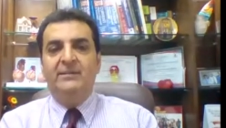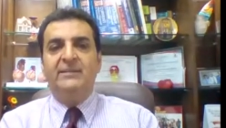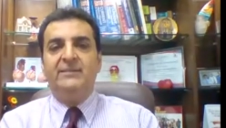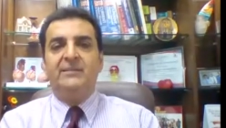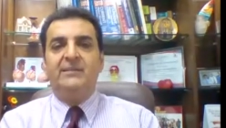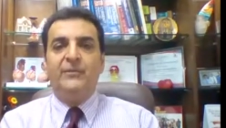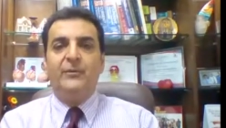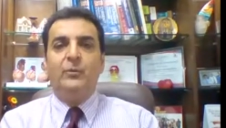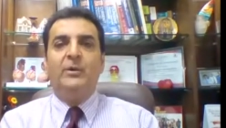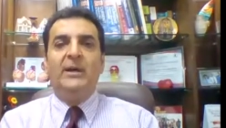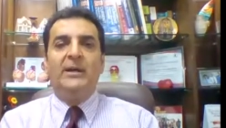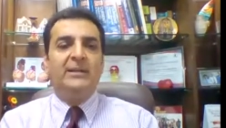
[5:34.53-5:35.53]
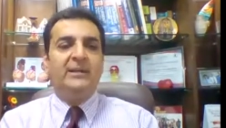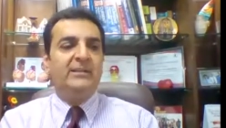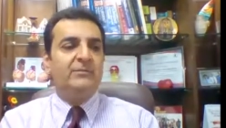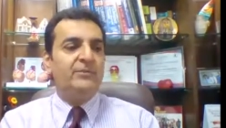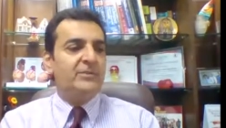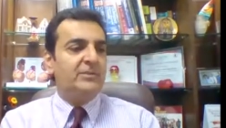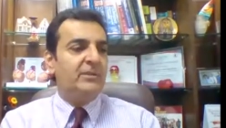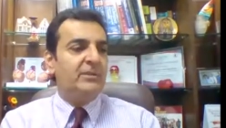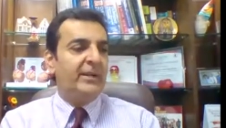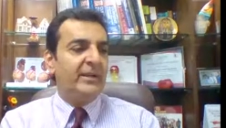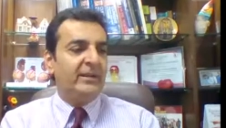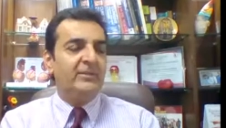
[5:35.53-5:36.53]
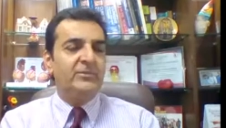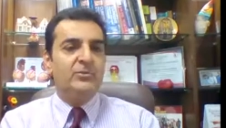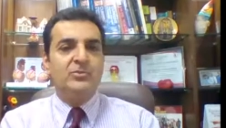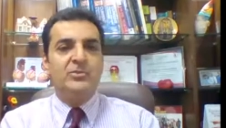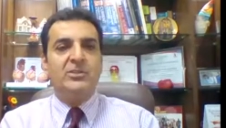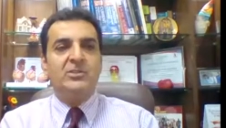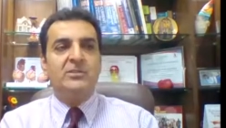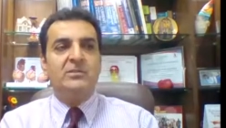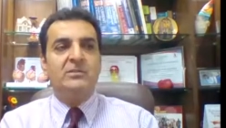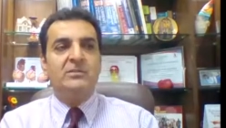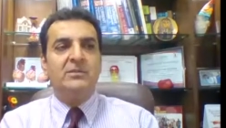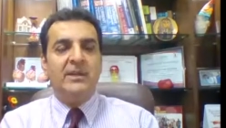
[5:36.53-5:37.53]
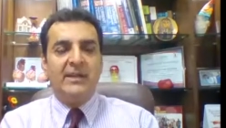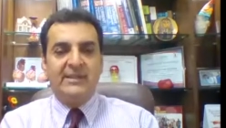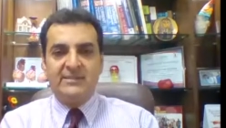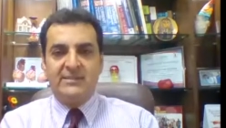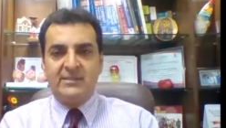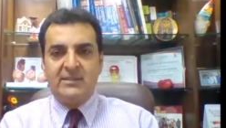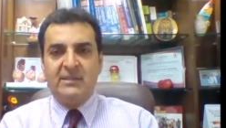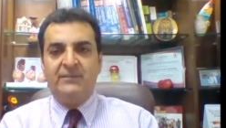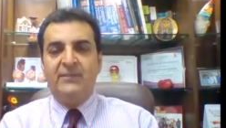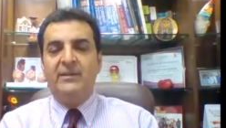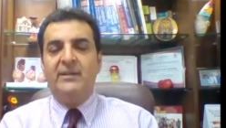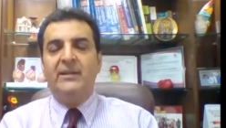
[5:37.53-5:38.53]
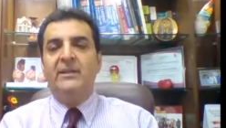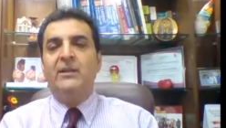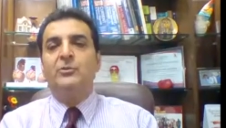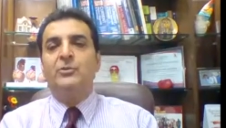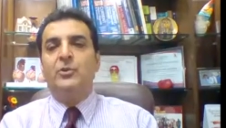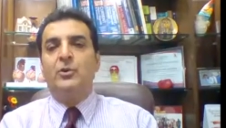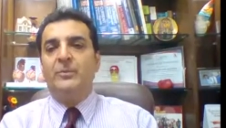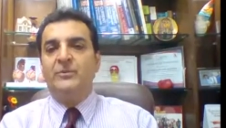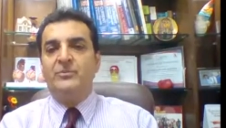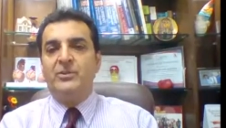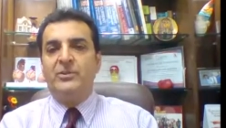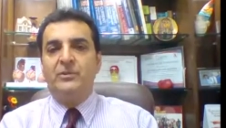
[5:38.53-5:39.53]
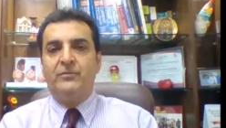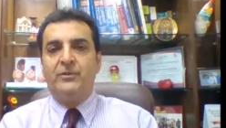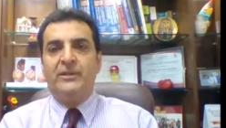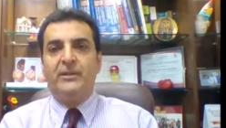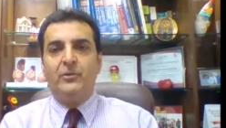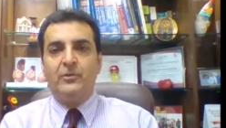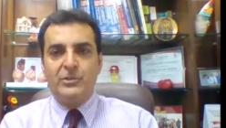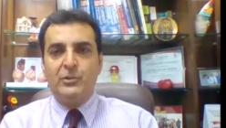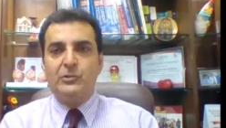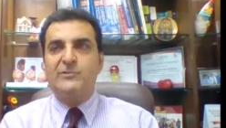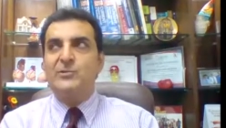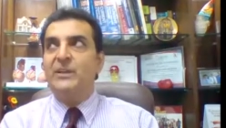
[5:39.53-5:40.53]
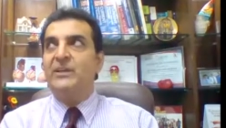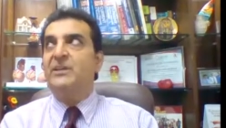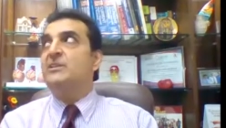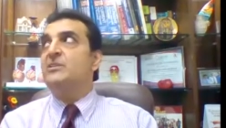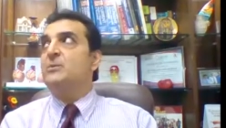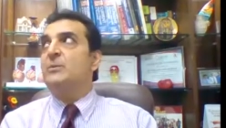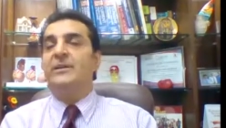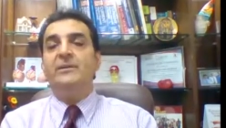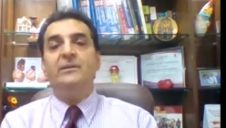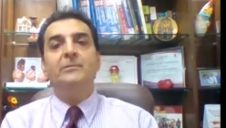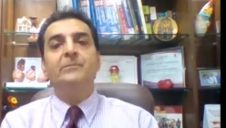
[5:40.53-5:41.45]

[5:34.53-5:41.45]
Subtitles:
These are the few guidelines which the American Association has given, and now the European Society of Cardiology also agrees to it.